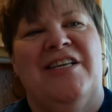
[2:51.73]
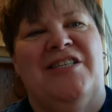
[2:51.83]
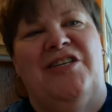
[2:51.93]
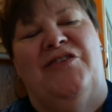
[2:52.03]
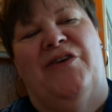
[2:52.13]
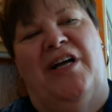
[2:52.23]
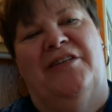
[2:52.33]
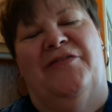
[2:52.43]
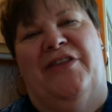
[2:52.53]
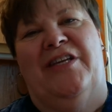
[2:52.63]
to
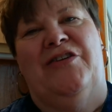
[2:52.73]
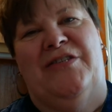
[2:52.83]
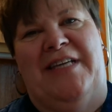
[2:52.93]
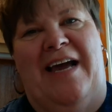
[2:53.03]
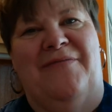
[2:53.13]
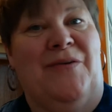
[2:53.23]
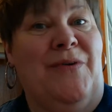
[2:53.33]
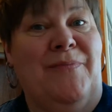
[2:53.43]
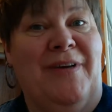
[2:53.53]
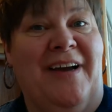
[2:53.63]
all of the new staff that
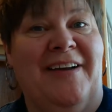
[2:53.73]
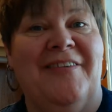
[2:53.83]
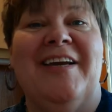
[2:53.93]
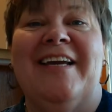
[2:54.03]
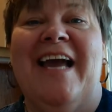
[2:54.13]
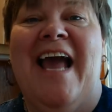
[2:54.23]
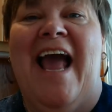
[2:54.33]
we've been hiring